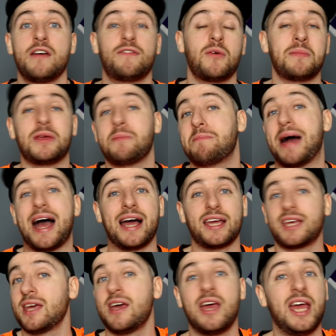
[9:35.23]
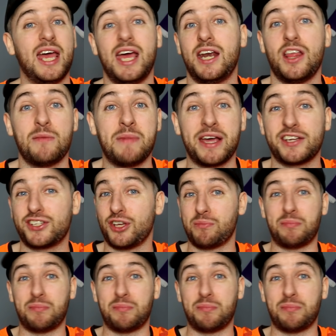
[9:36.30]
from being back into the mixer.